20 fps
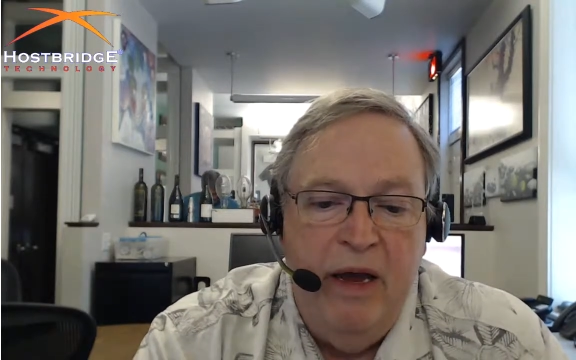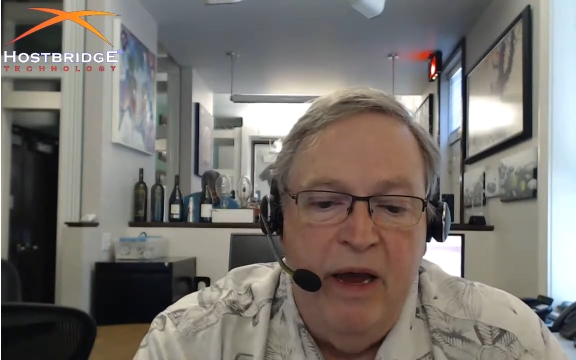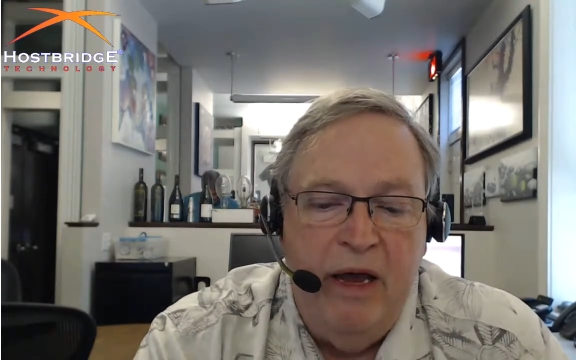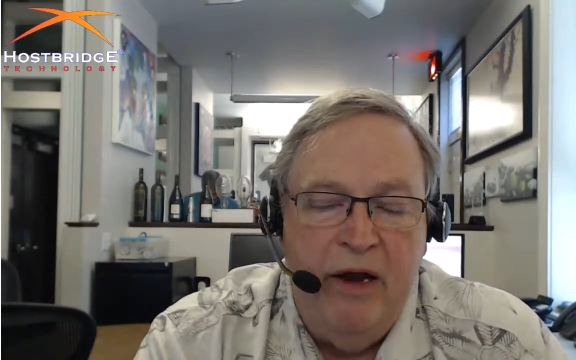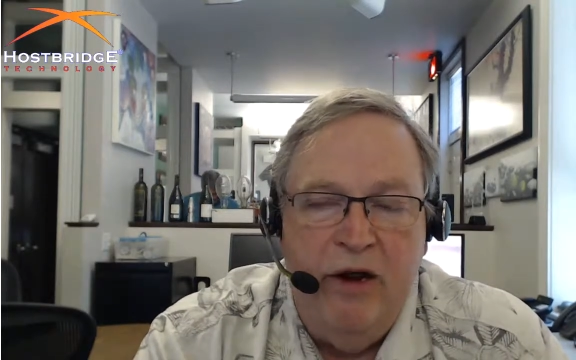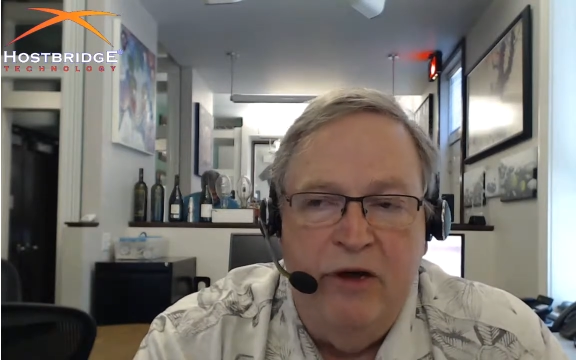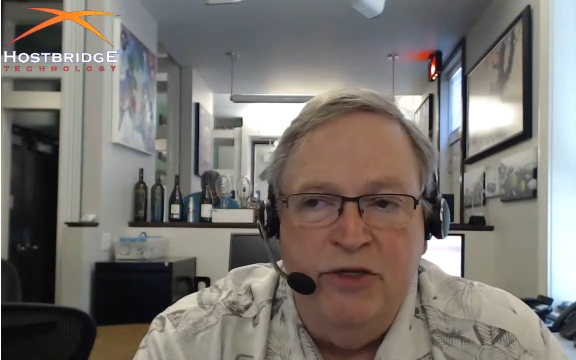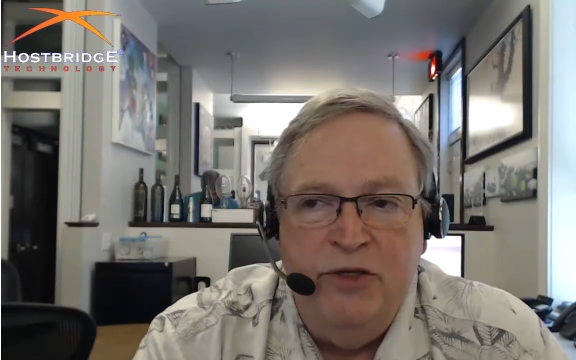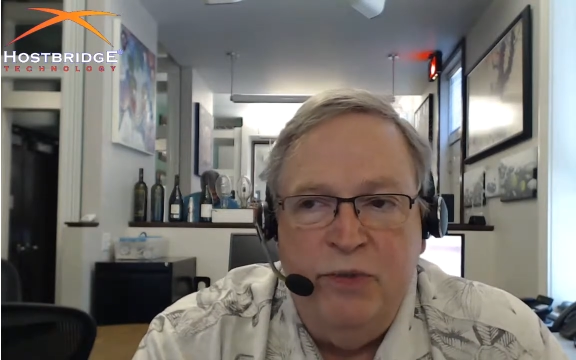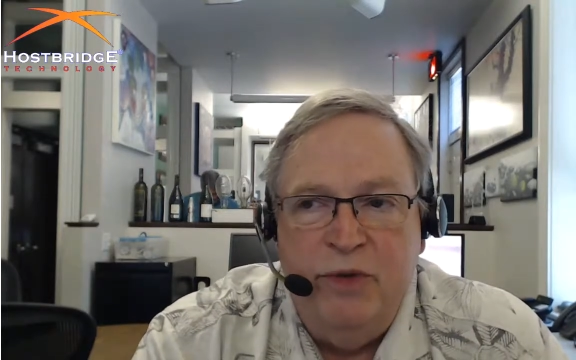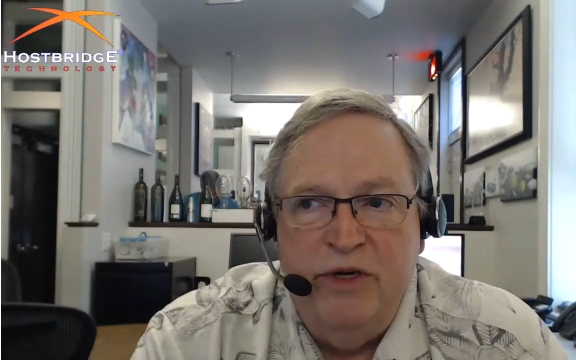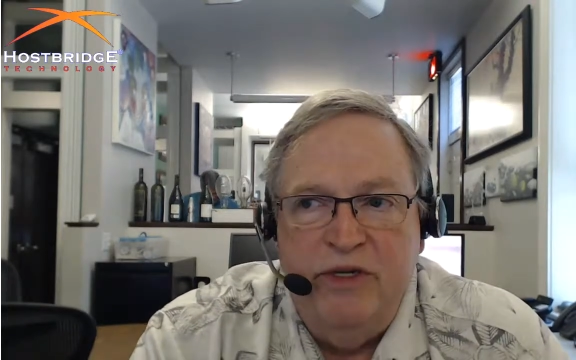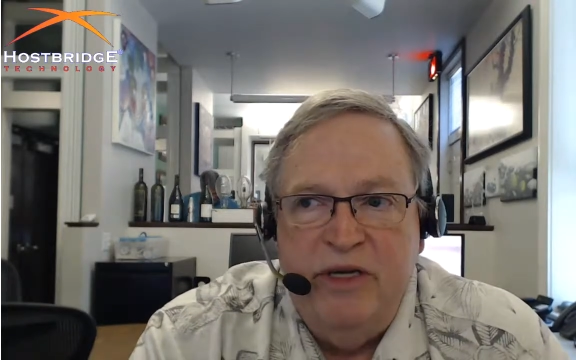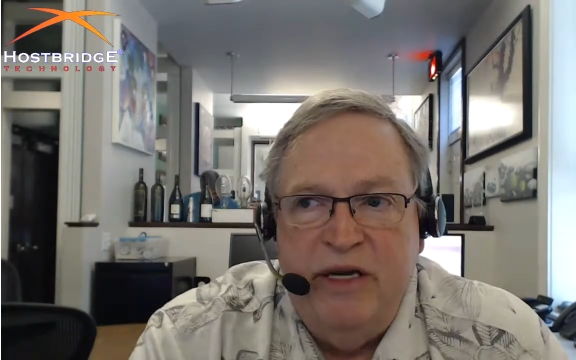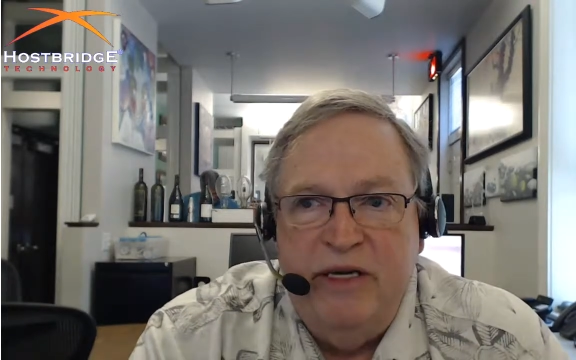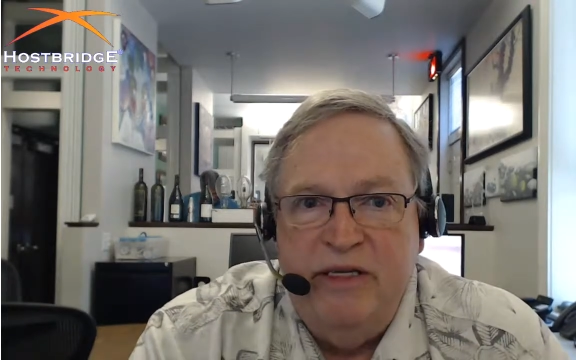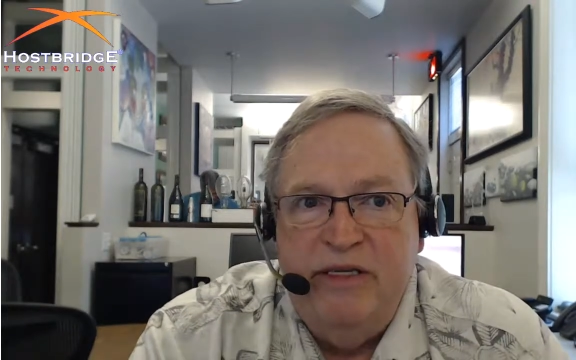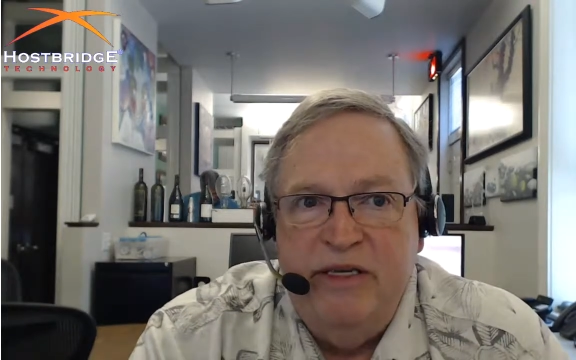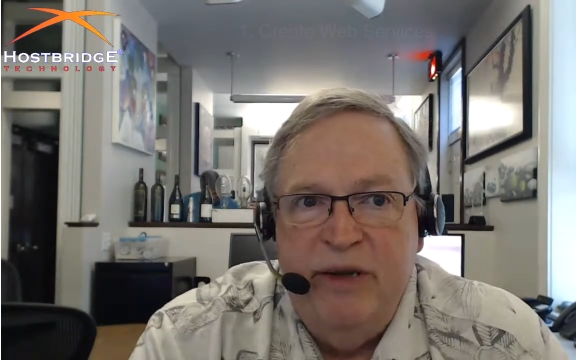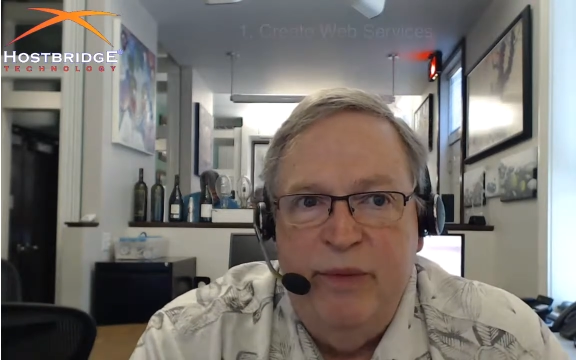And HostBridge
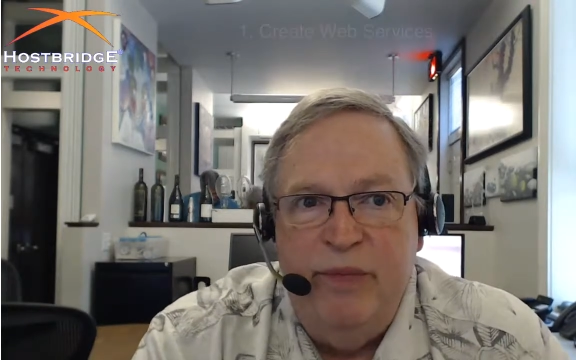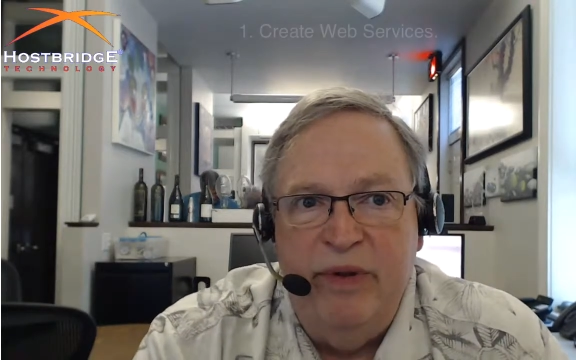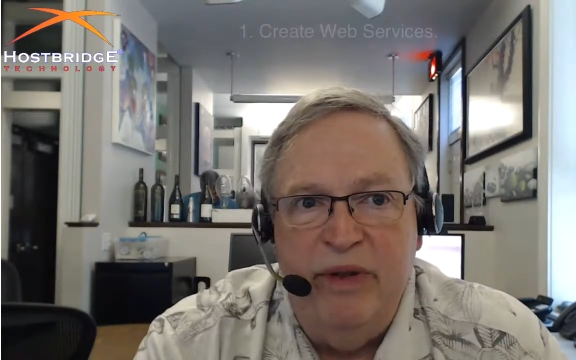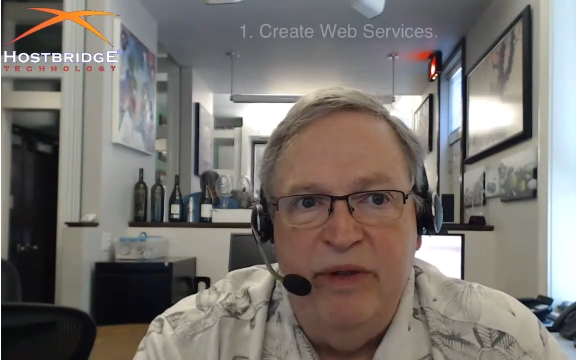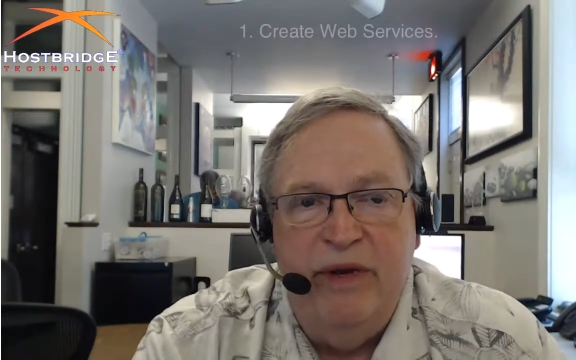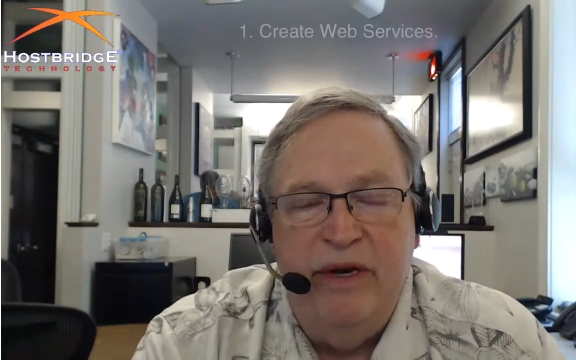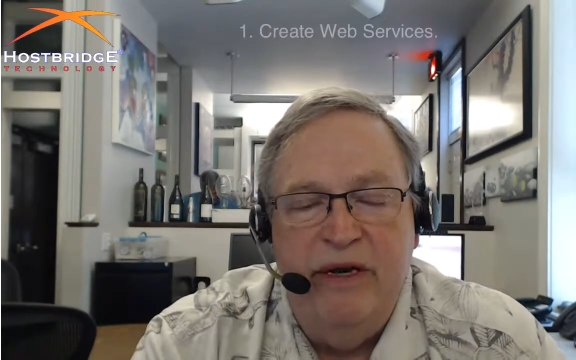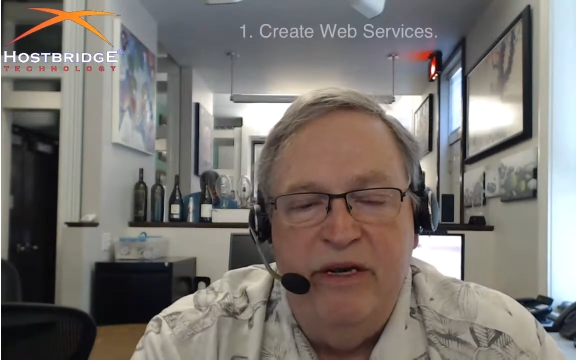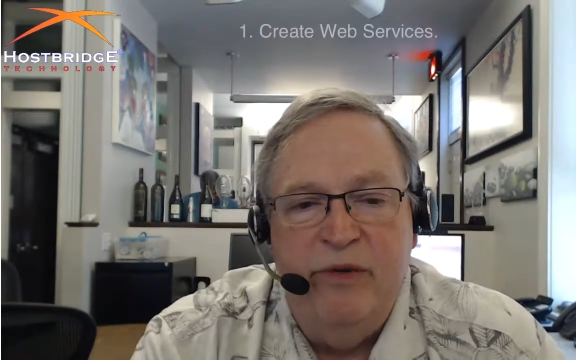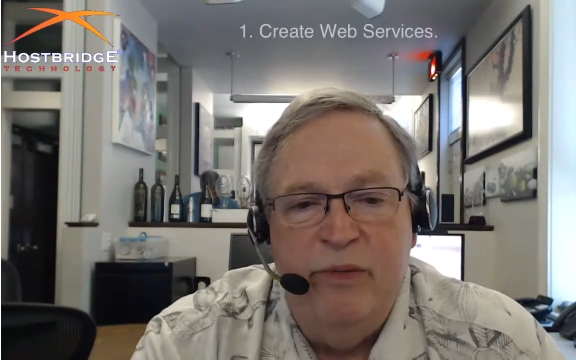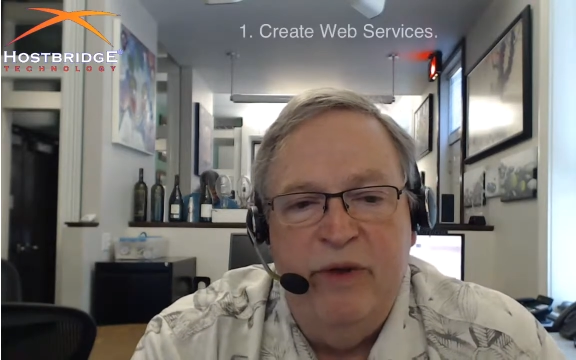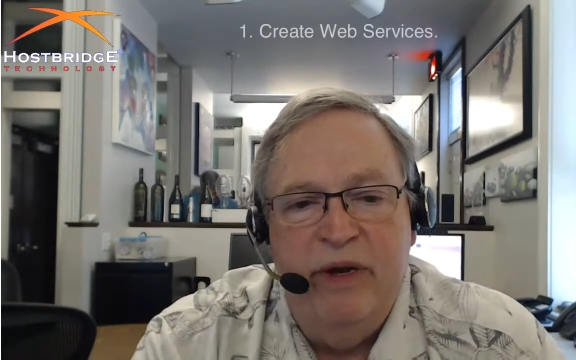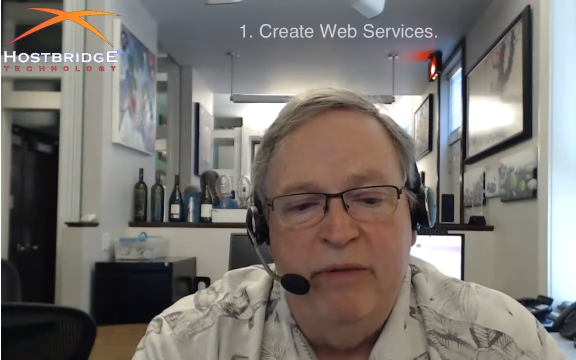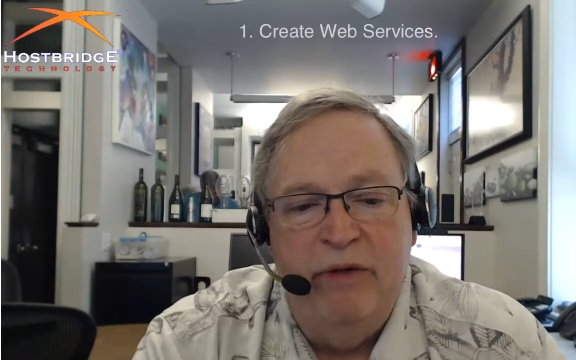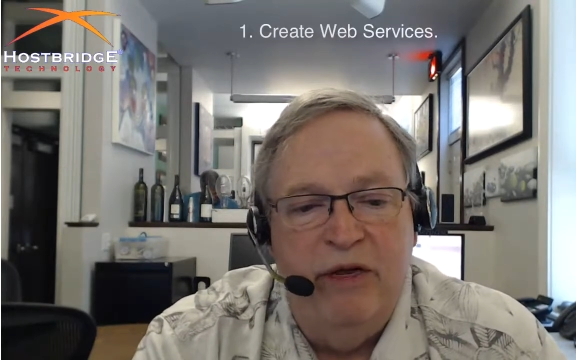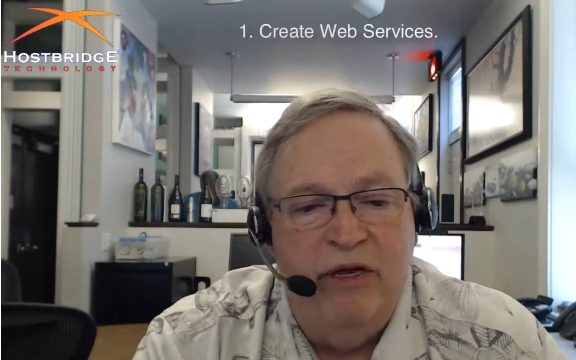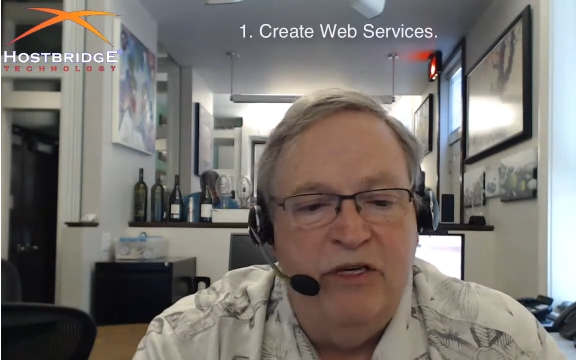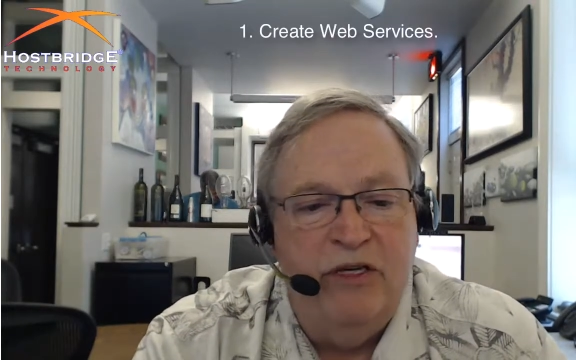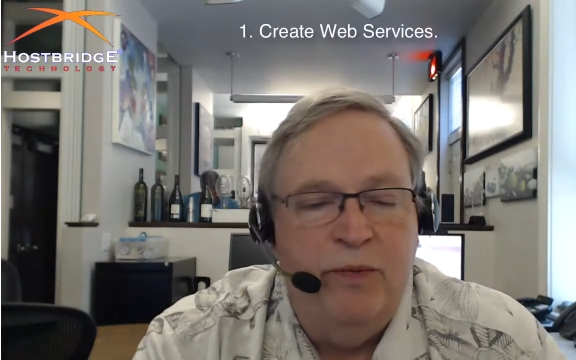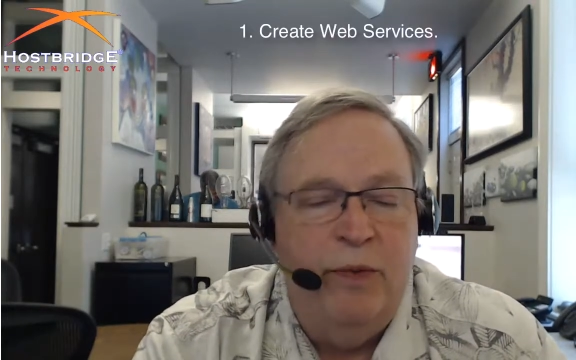has the ability to be
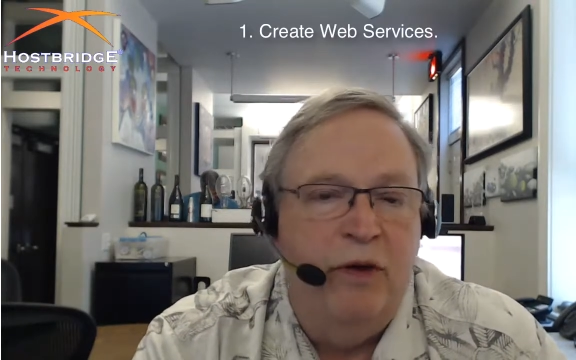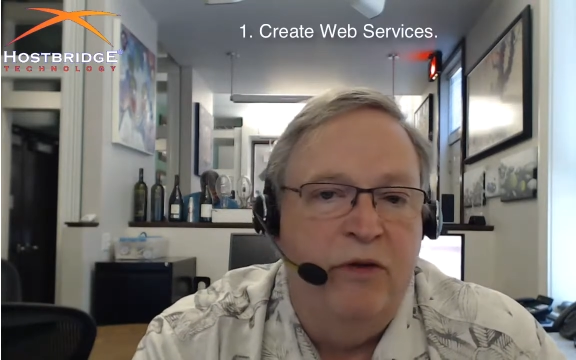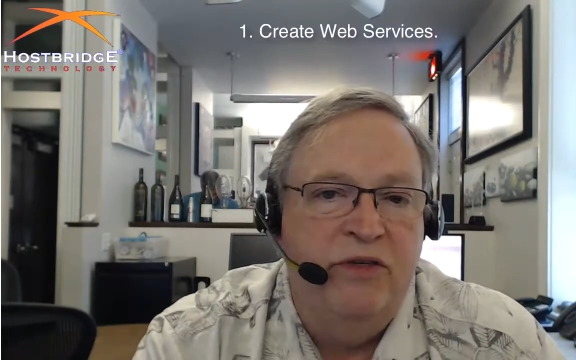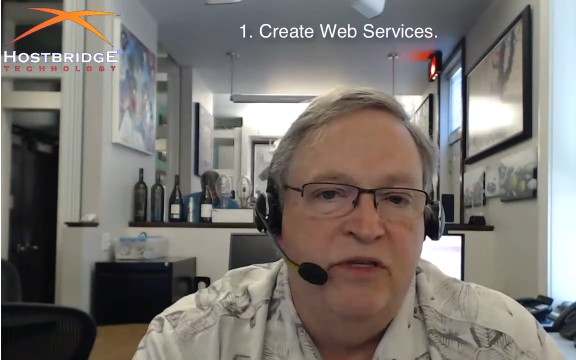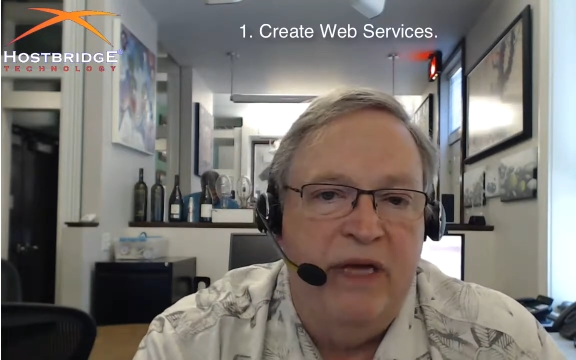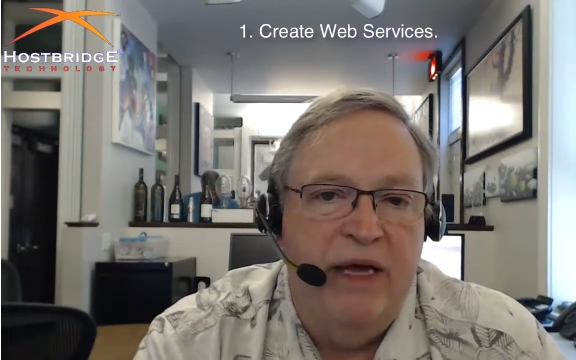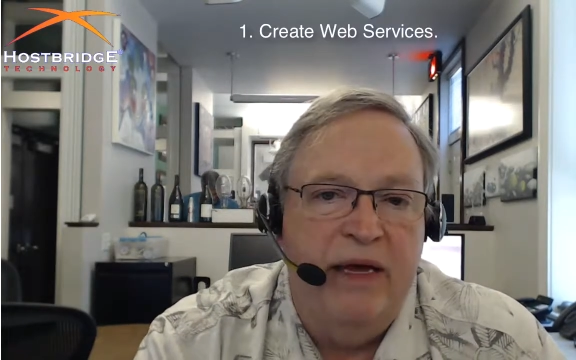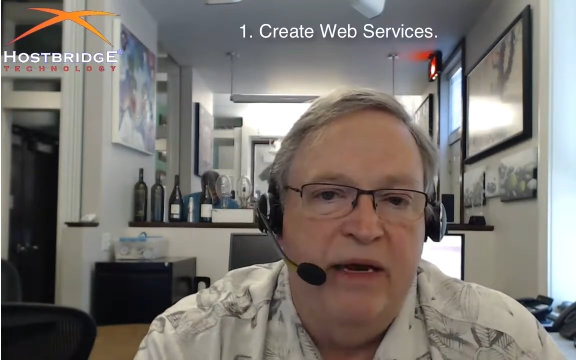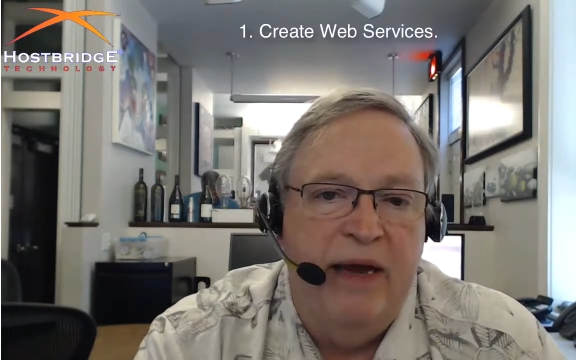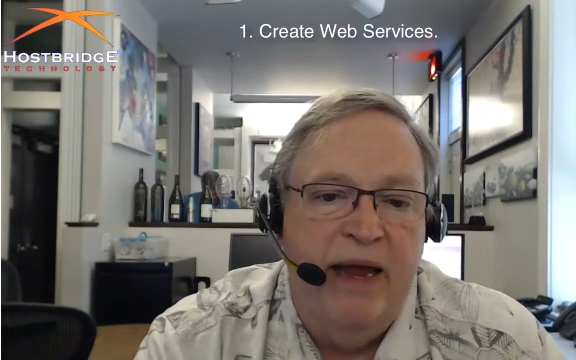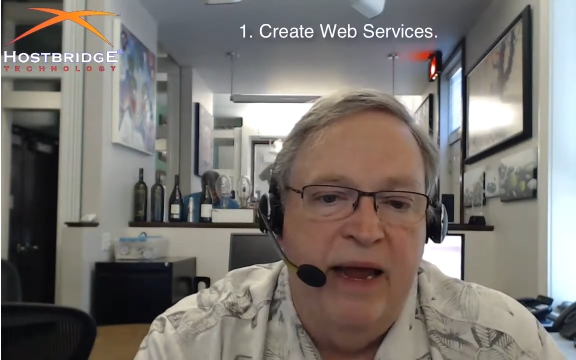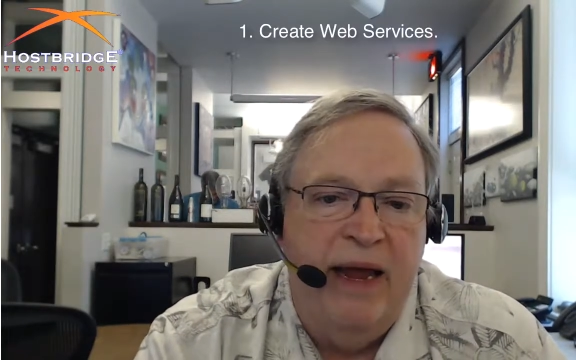able to expose that